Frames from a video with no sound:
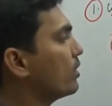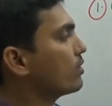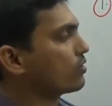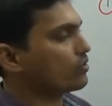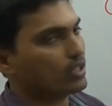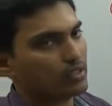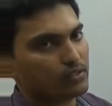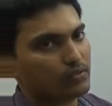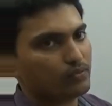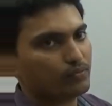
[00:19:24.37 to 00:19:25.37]
interest
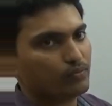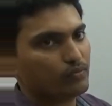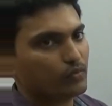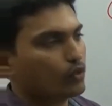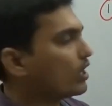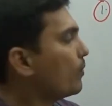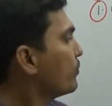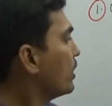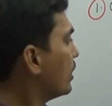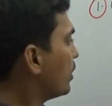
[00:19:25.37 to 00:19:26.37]
rates. Okay,
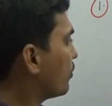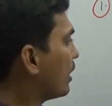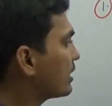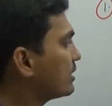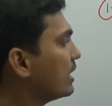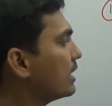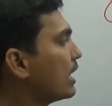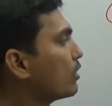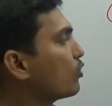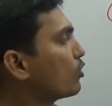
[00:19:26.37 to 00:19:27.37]
if less than
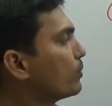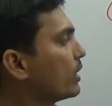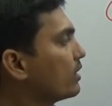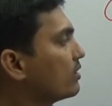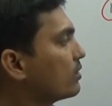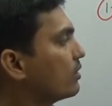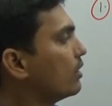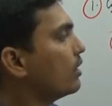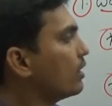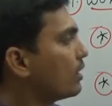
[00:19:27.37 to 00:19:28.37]
10 crore means
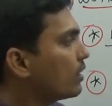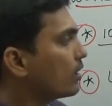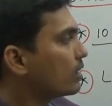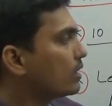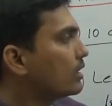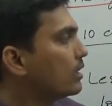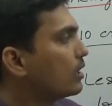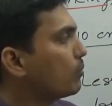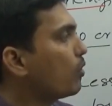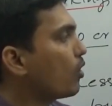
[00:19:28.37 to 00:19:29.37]

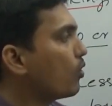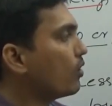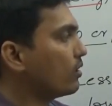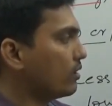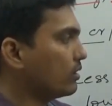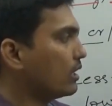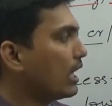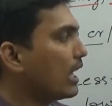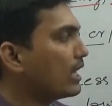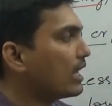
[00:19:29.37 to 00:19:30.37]
the borrower, the
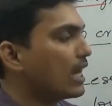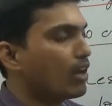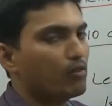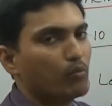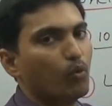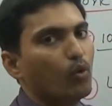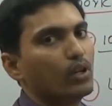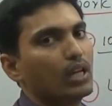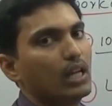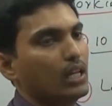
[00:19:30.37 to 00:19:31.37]
lender have
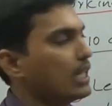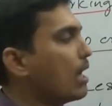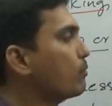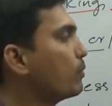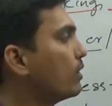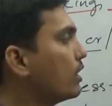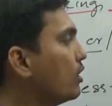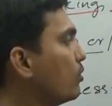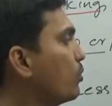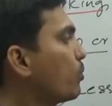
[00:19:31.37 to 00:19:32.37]
more
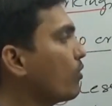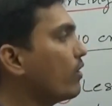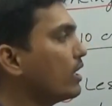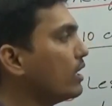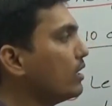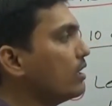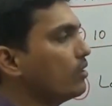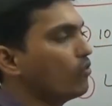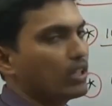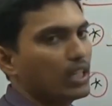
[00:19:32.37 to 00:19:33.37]
capability to
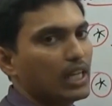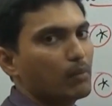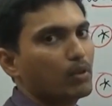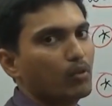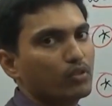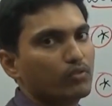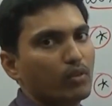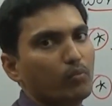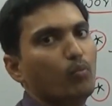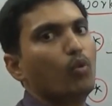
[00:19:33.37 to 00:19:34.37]
providing working capital loans
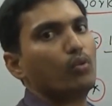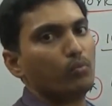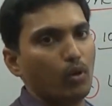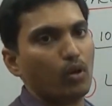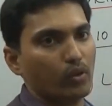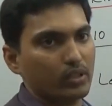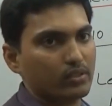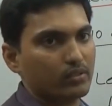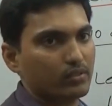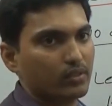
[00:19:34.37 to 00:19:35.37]
for more
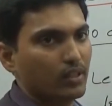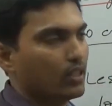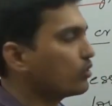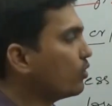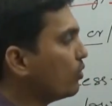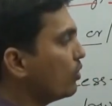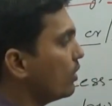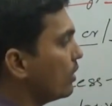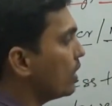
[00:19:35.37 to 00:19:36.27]
borrowers. So